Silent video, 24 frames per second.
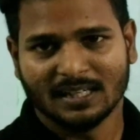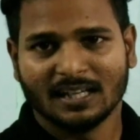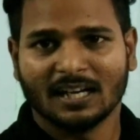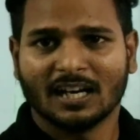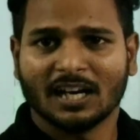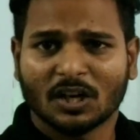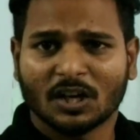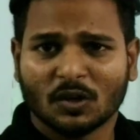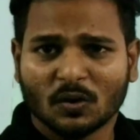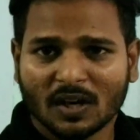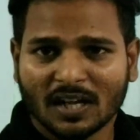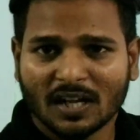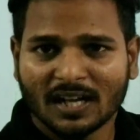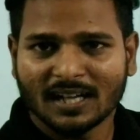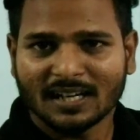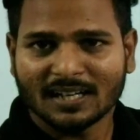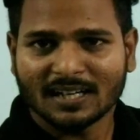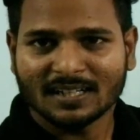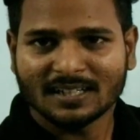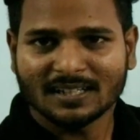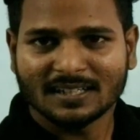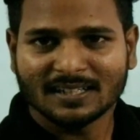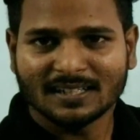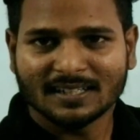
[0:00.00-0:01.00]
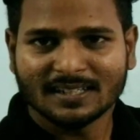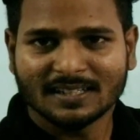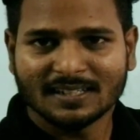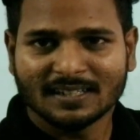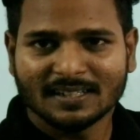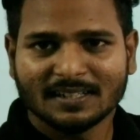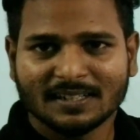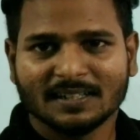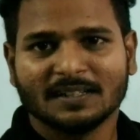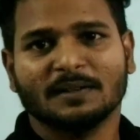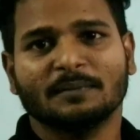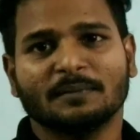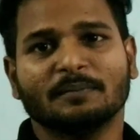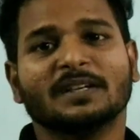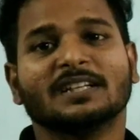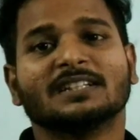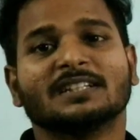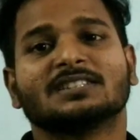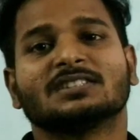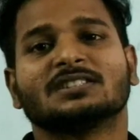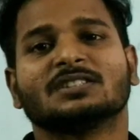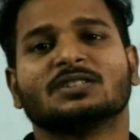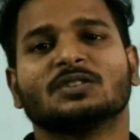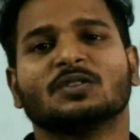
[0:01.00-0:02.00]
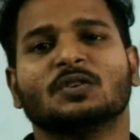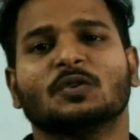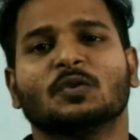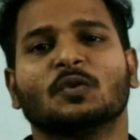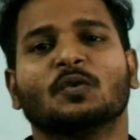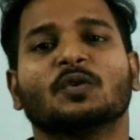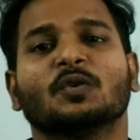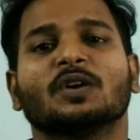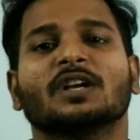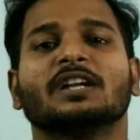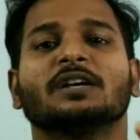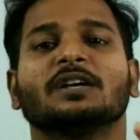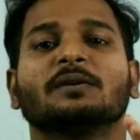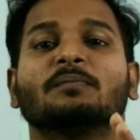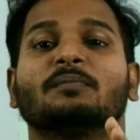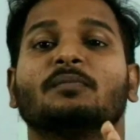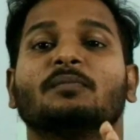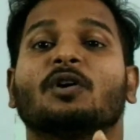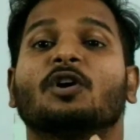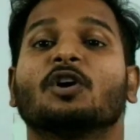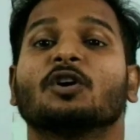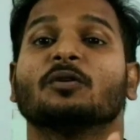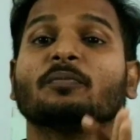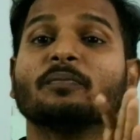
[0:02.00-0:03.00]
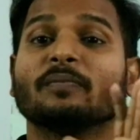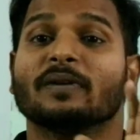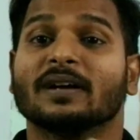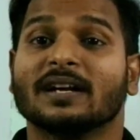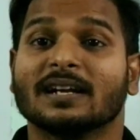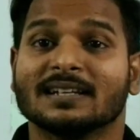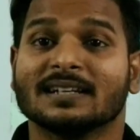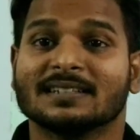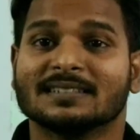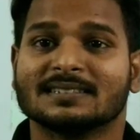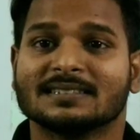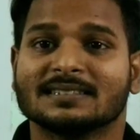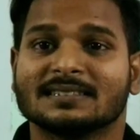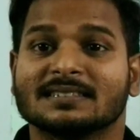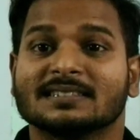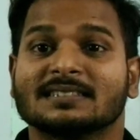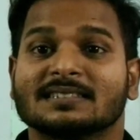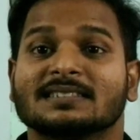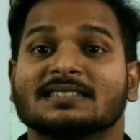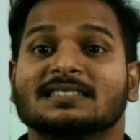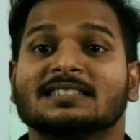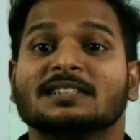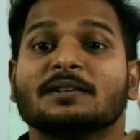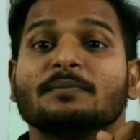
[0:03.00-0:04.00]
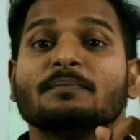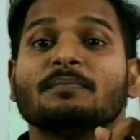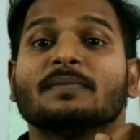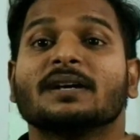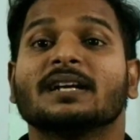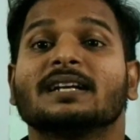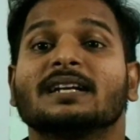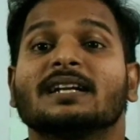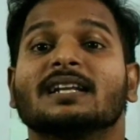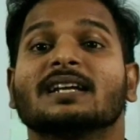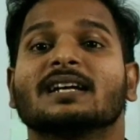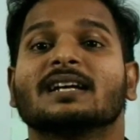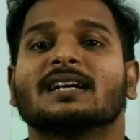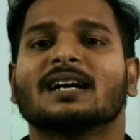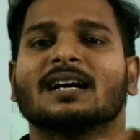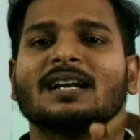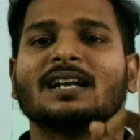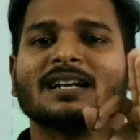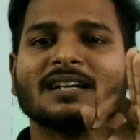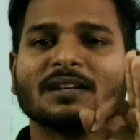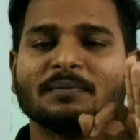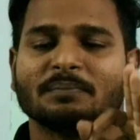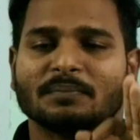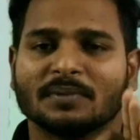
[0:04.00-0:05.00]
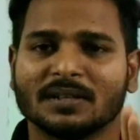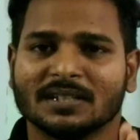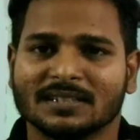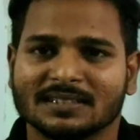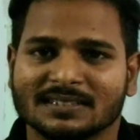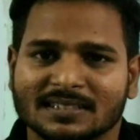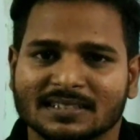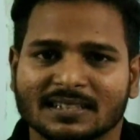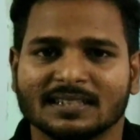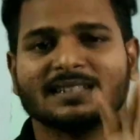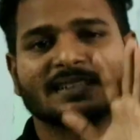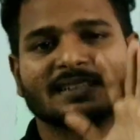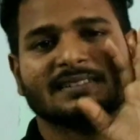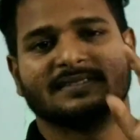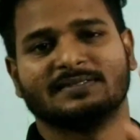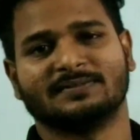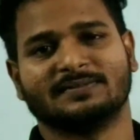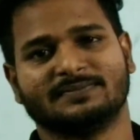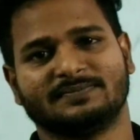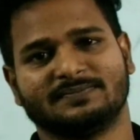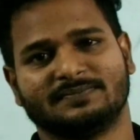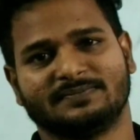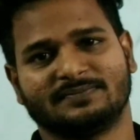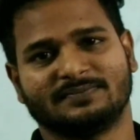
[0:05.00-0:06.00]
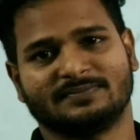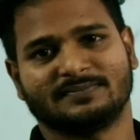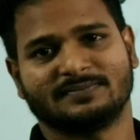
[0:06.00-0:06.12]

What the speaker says: Regular means only bond pairs, symmetrical repulsion.